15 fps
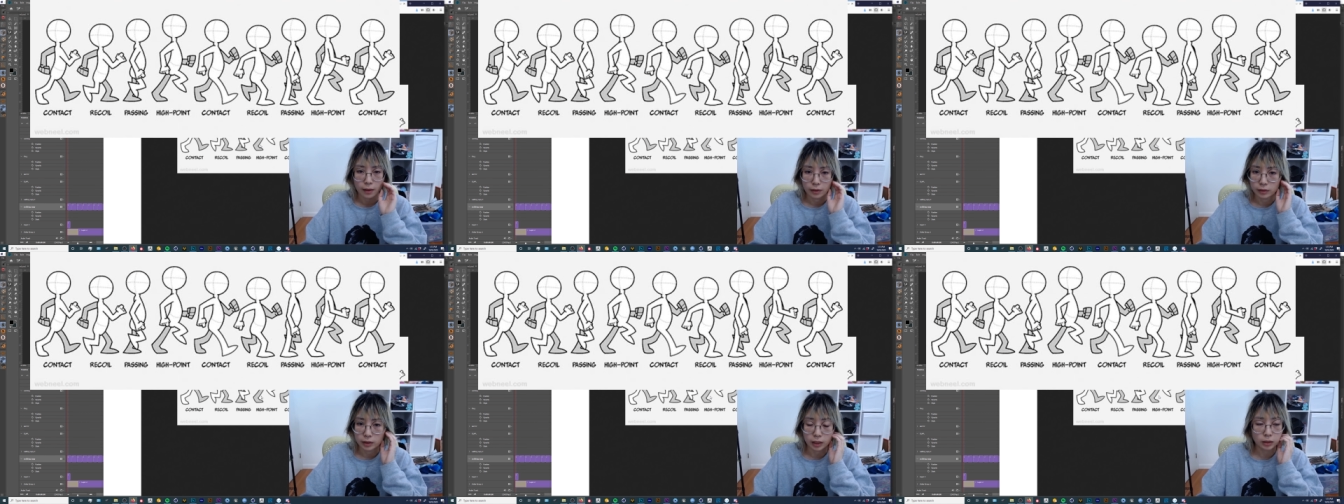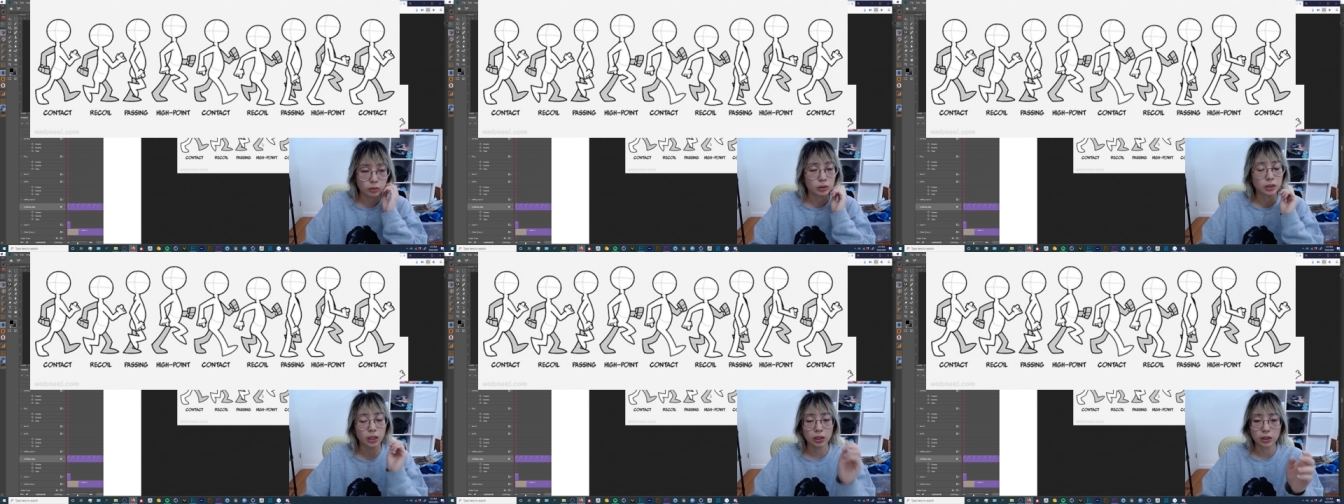This
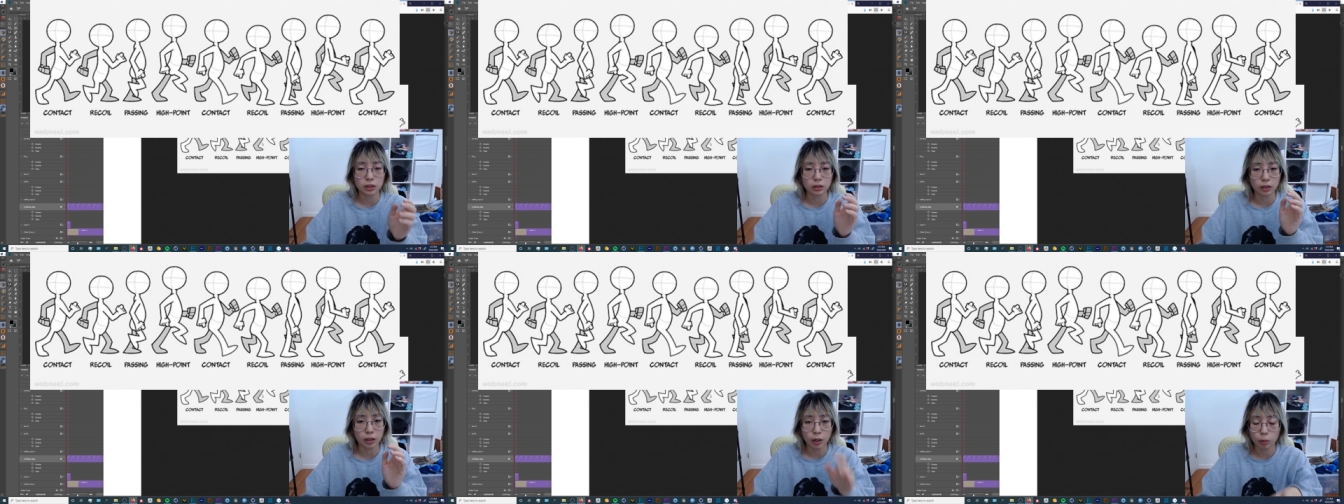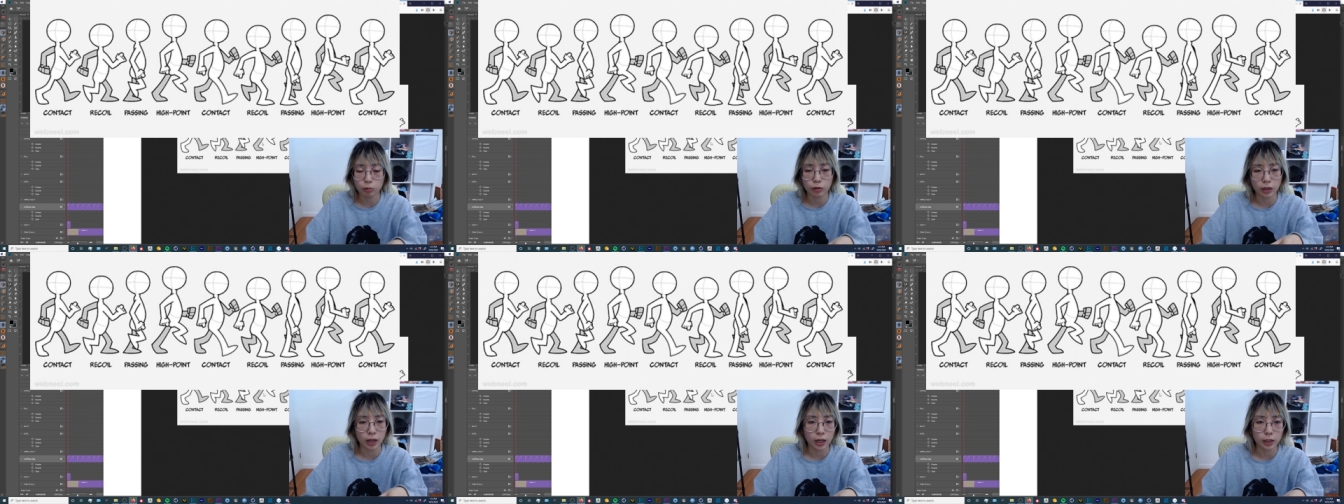was such a helpful
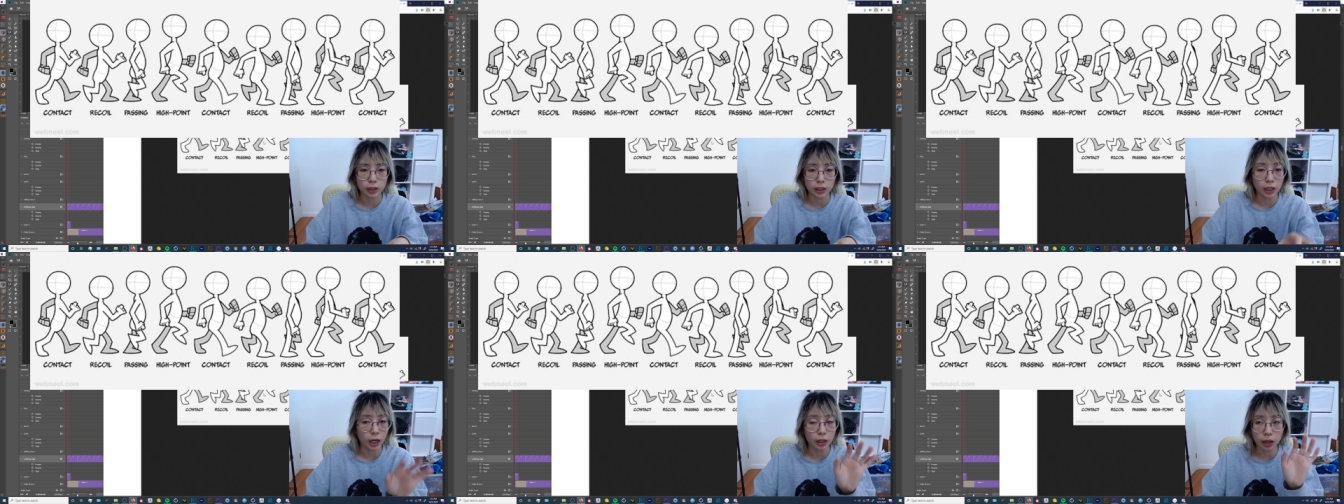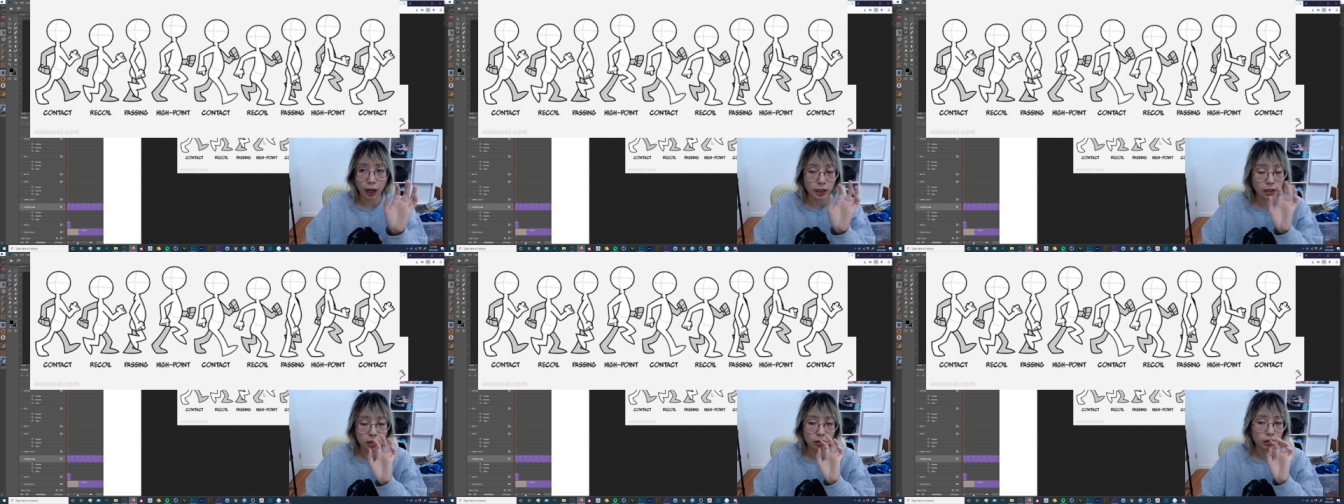guide, and I
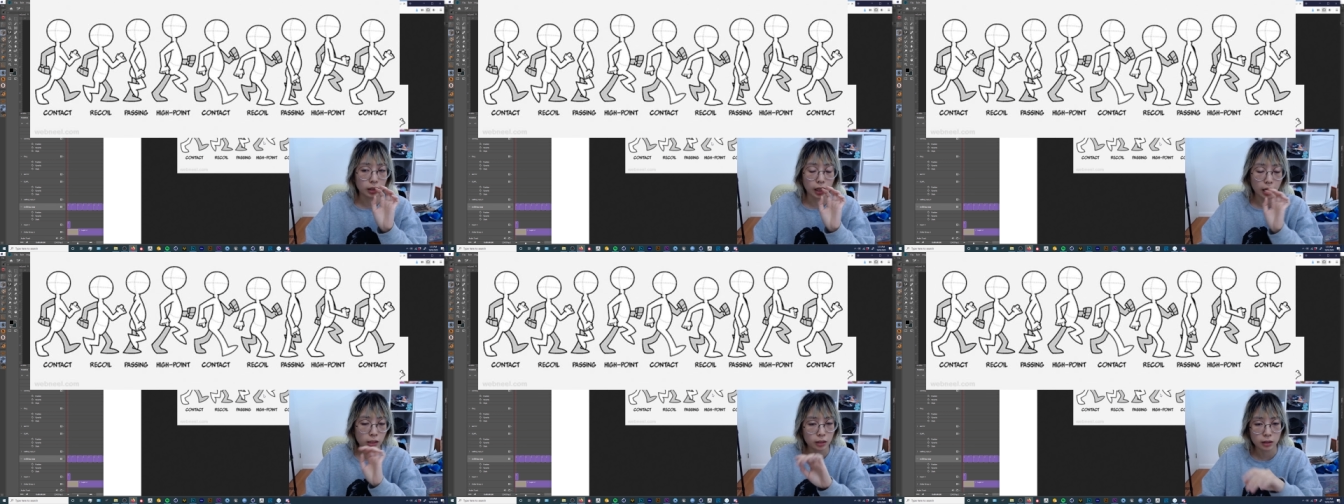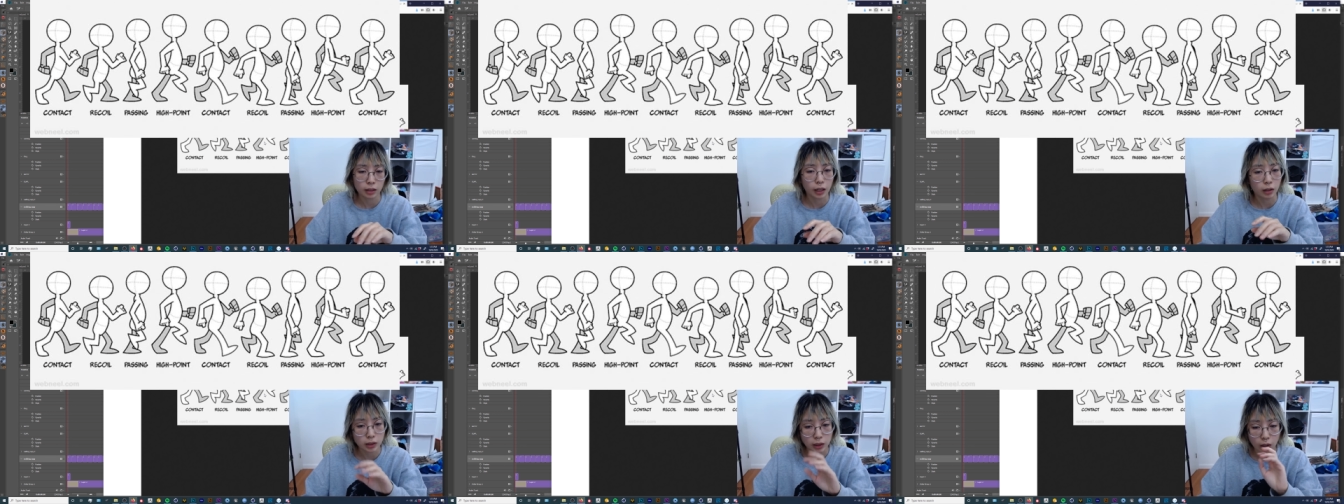didn't look at anything
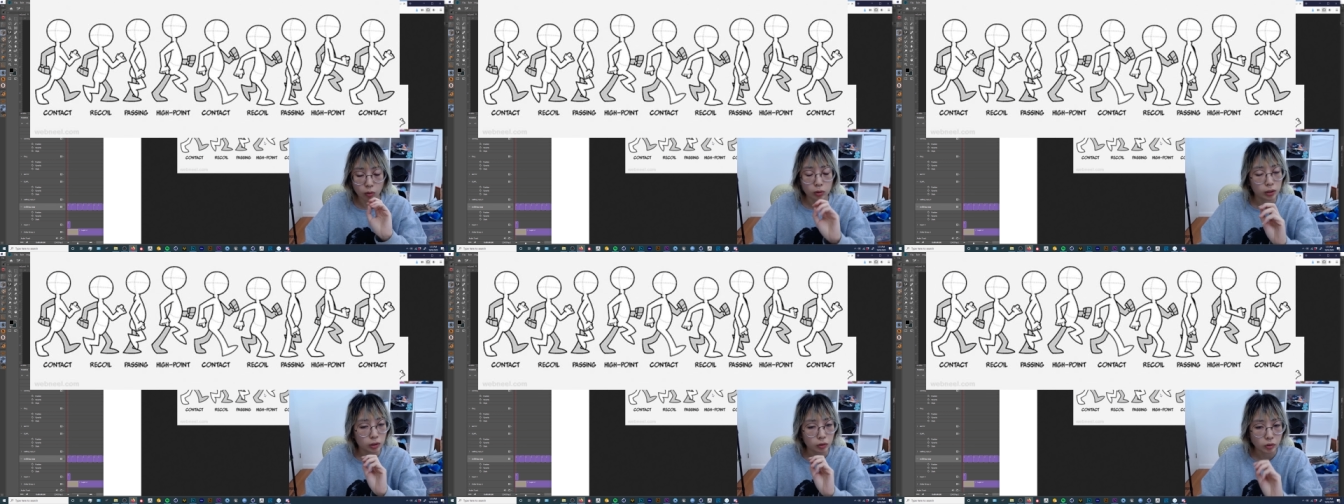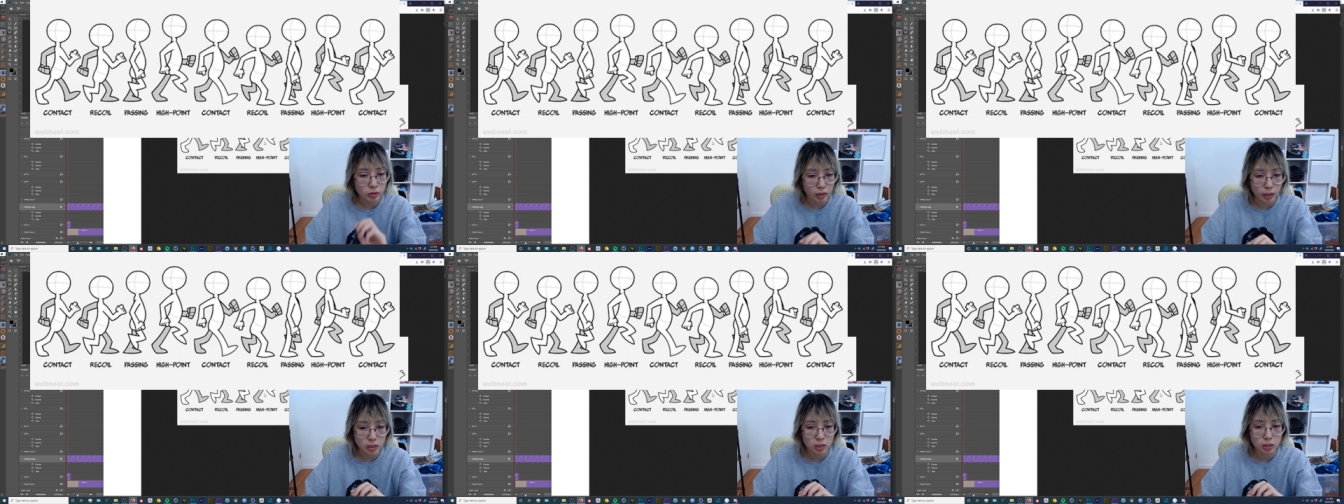else. I only used
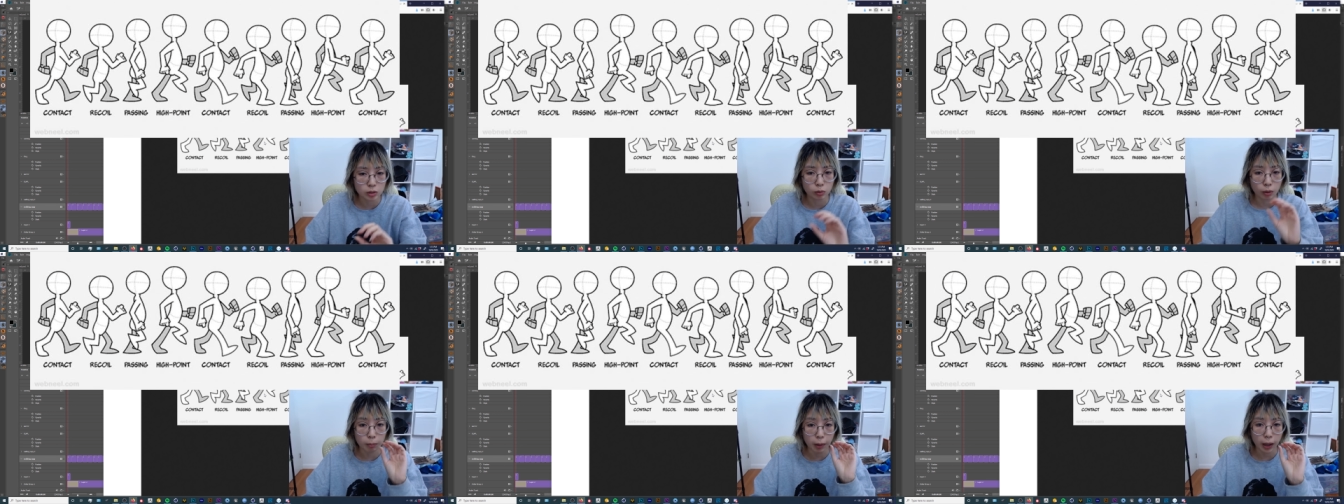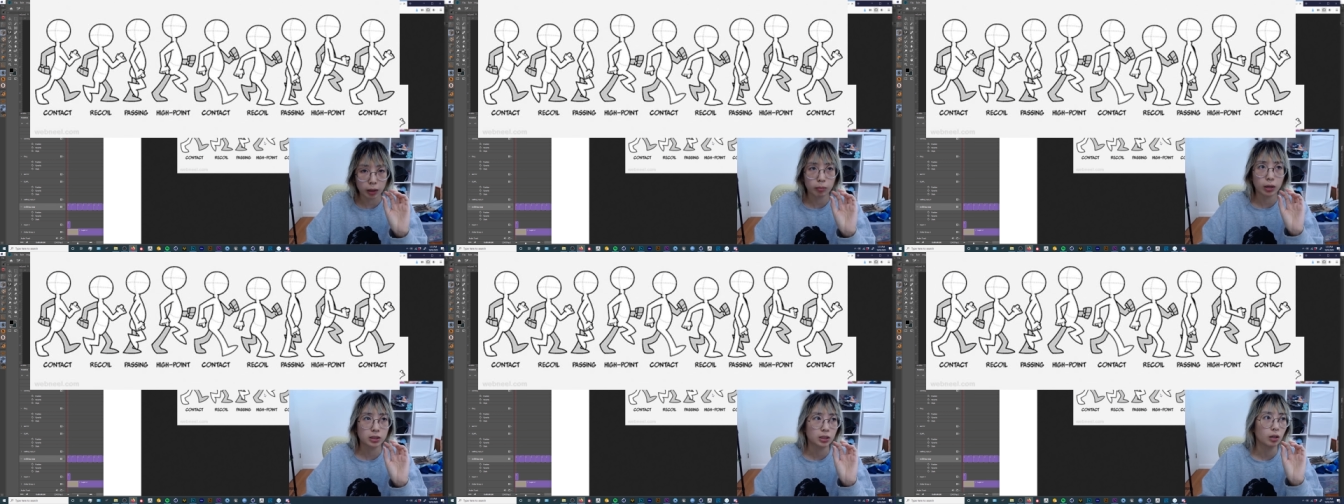this to remind
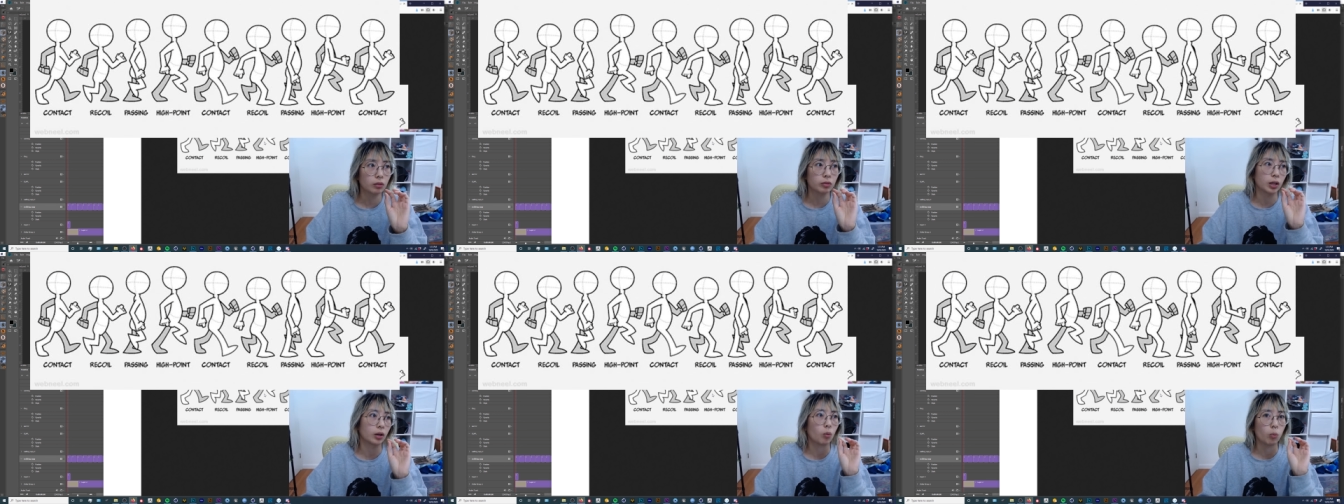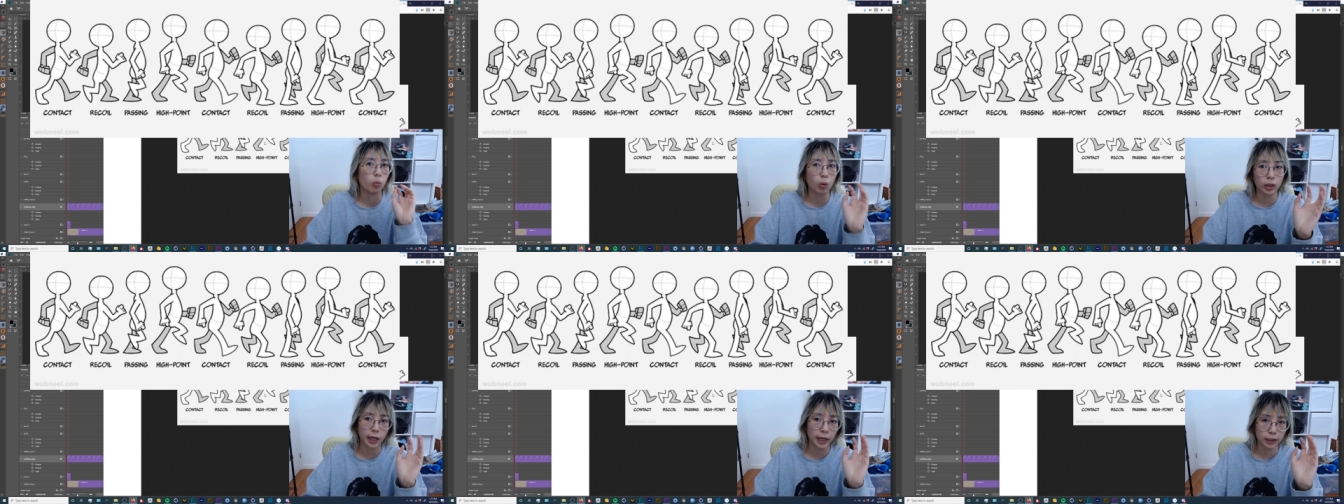myself like
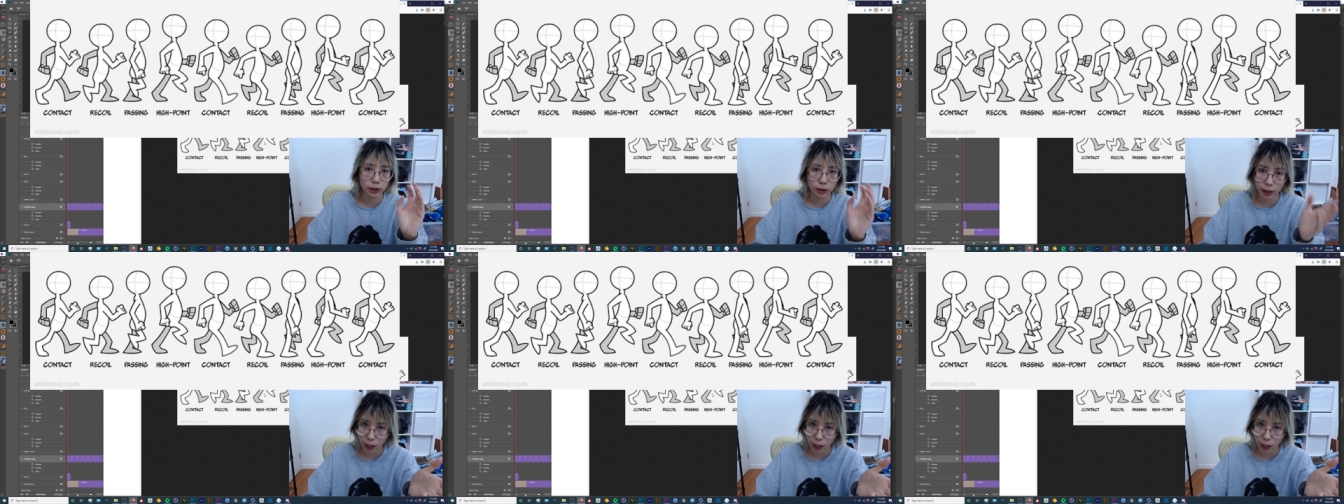what actually